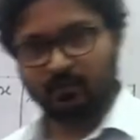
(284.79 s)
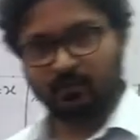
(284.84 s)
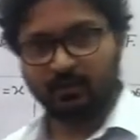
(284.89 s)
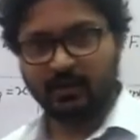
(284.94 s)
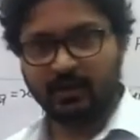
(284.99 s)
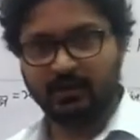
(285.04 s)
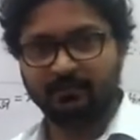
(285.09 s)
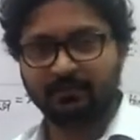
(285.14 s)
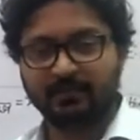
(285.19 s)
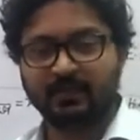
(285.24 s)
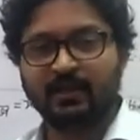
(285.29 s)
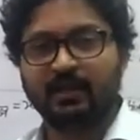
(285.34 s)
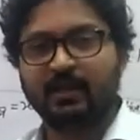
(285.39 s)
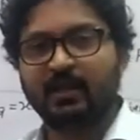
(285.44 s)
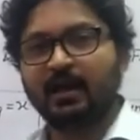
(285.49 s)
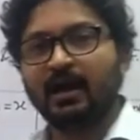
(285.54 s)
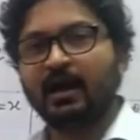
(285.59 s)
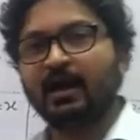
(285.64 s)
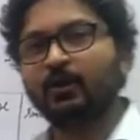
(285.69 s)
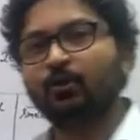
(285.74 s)
Okay.
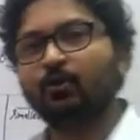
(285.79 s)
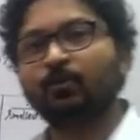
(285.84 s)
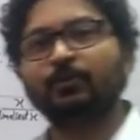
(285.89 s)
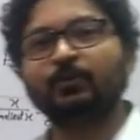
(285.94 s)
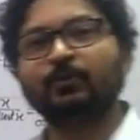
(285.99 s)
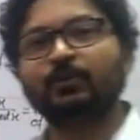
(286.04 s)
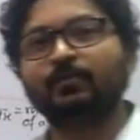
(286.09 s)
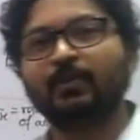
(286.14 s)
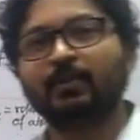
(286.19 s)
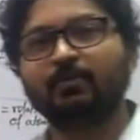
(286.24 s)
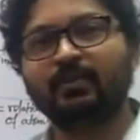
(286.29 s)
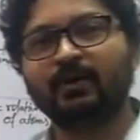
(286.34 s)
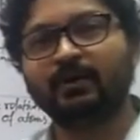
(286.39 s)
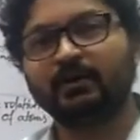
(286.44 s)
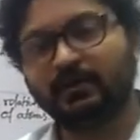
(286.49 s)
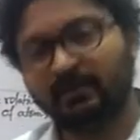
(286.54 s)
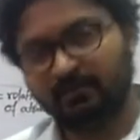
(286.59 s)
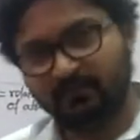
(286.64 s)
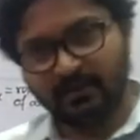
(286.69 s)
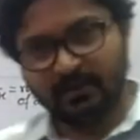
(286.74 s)
I hope you
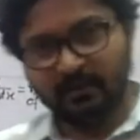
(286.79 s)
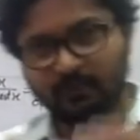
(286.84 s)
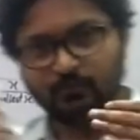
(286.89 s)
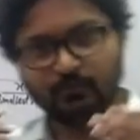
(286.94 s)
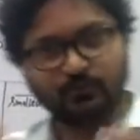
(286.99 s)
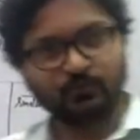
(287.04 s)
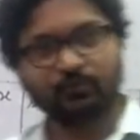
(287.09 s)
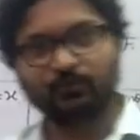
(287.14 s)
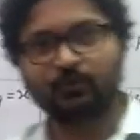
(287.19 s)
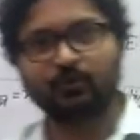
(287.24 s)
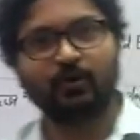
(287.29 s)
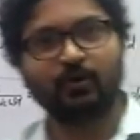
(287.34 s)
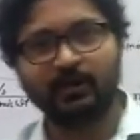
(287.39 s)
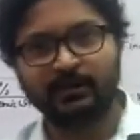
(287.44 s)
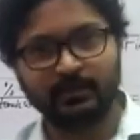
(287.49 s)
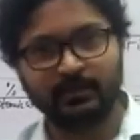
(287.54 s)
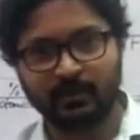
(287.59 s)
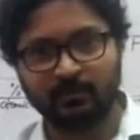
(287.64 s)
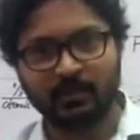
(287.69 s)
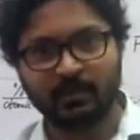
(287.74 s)
remember that we used to draw
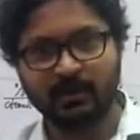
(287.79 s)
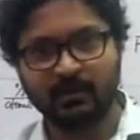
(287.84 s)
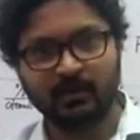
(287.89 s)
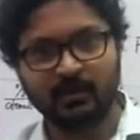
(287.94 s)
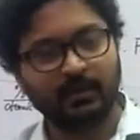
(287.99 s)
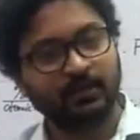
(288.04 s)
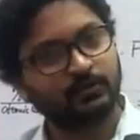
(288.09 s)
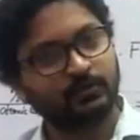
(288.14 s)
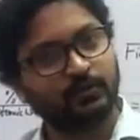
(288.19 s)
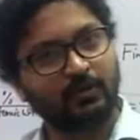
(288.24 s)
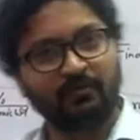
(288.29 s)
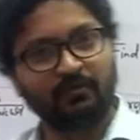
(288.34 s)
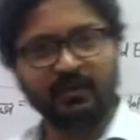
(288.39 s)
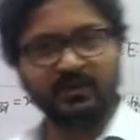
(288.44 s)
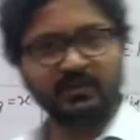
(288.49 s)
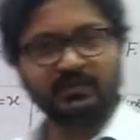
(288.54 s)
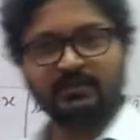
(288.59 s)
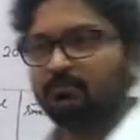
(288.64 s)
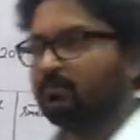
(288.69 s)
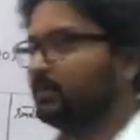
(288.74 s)
a table. So the
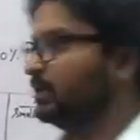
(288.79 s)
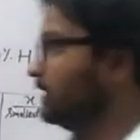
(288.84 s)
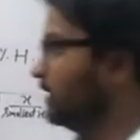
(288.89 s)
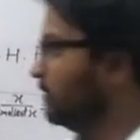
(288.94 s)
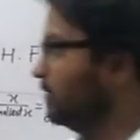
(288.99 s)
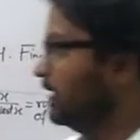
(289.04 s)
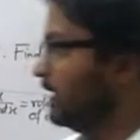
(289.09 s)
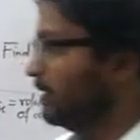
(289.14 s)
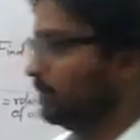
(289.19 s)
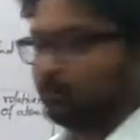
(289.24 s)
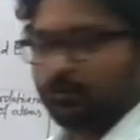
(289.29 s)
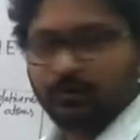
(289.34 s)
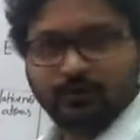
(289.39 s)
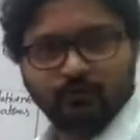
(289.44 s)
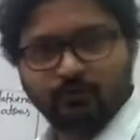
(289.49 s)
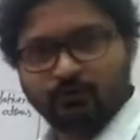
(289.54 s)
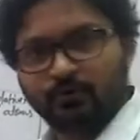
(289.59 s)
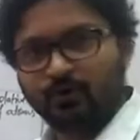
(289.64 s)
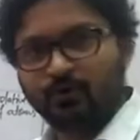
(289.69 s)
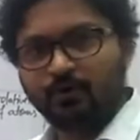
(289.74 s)
very similar table I am going
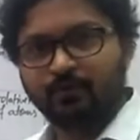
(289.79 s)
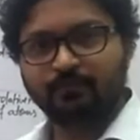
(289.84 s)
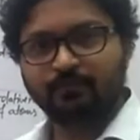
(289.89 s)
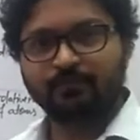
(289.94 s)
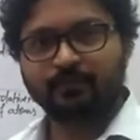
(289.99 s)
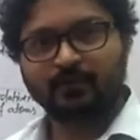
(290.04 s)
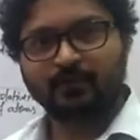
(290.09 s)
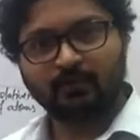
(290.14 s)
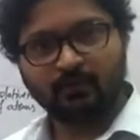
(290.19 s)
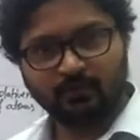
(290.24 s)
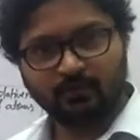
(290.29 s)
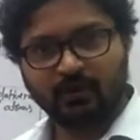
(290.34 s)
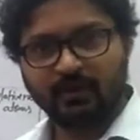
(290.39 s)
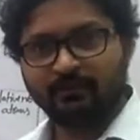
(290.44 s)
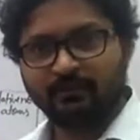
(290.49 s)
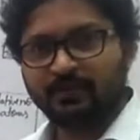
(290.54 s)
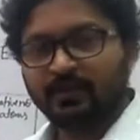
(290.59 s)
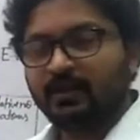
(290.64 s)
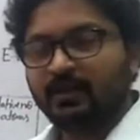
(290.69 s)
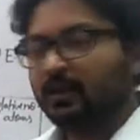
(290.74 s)
to draw.
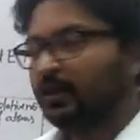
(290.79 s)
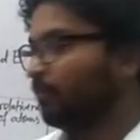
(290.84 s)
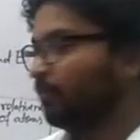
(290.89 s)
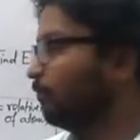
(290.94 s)
Okay.